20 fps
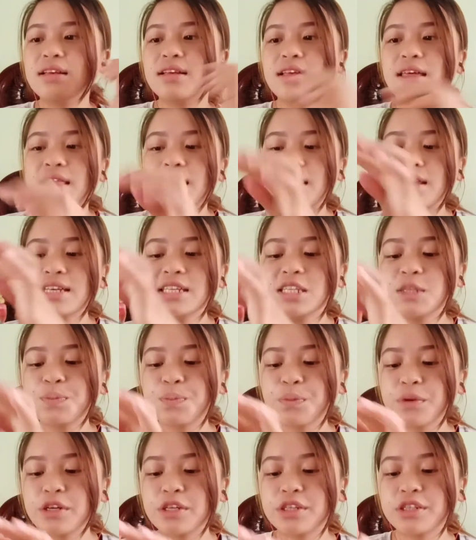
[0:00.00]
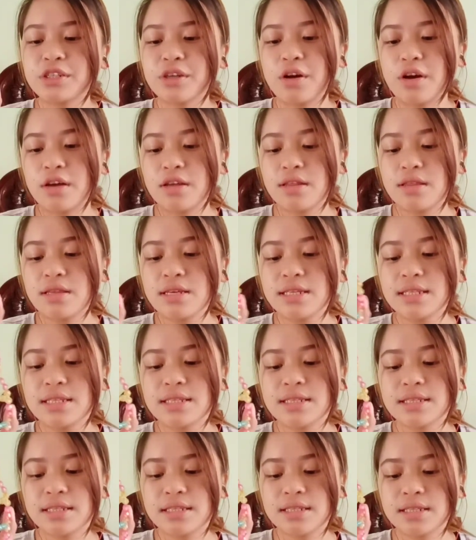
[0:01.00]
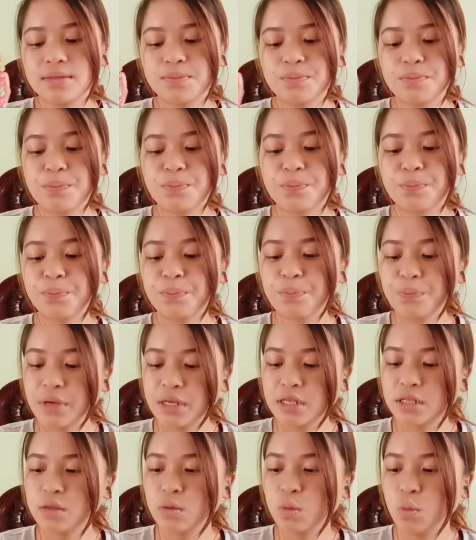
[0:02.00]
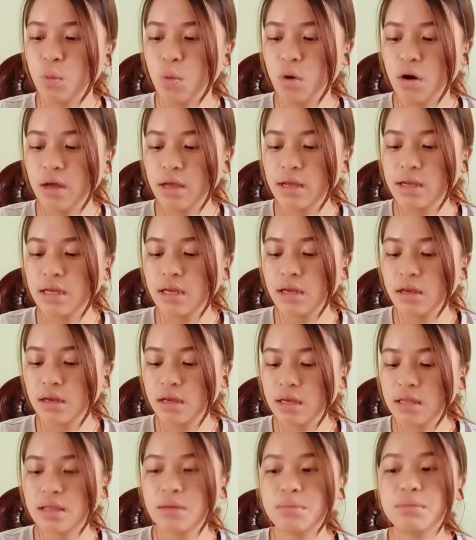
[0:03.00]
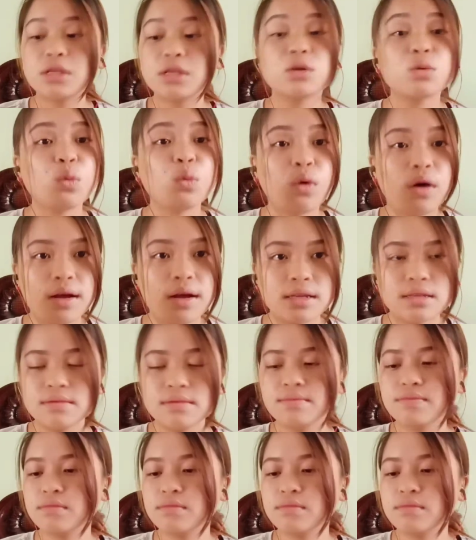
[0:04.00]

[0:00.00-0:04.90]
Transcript: This portion, this middle one, in the middle one,